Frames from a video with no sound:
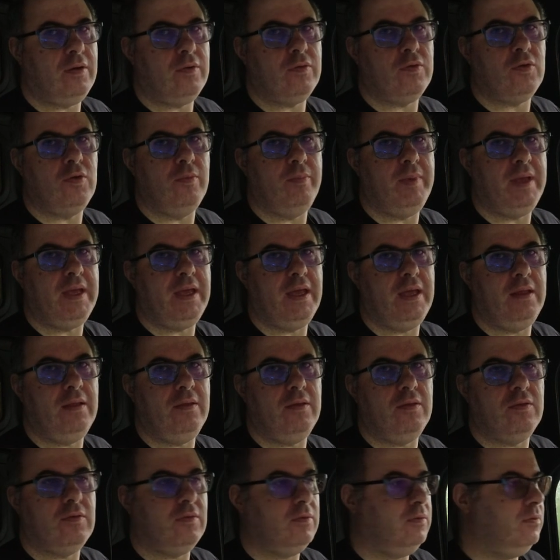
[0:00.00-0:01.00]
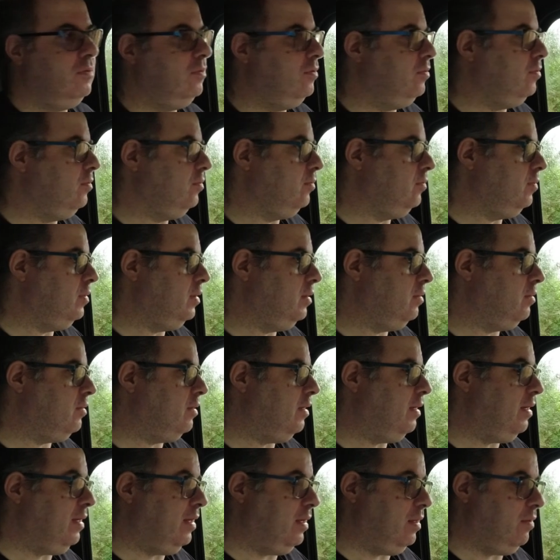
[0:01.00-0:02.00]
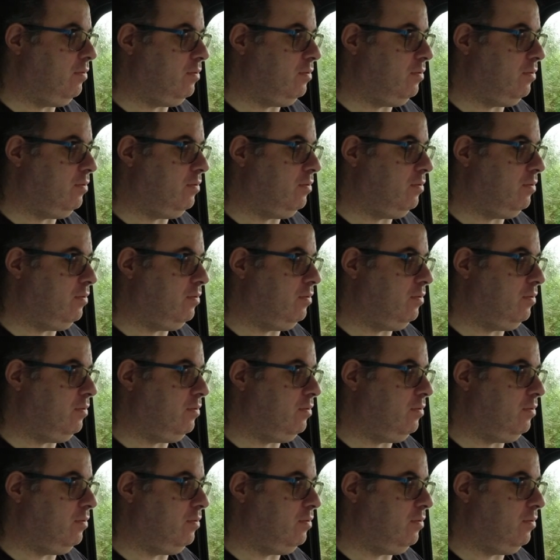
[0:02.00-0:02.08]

was coming into here.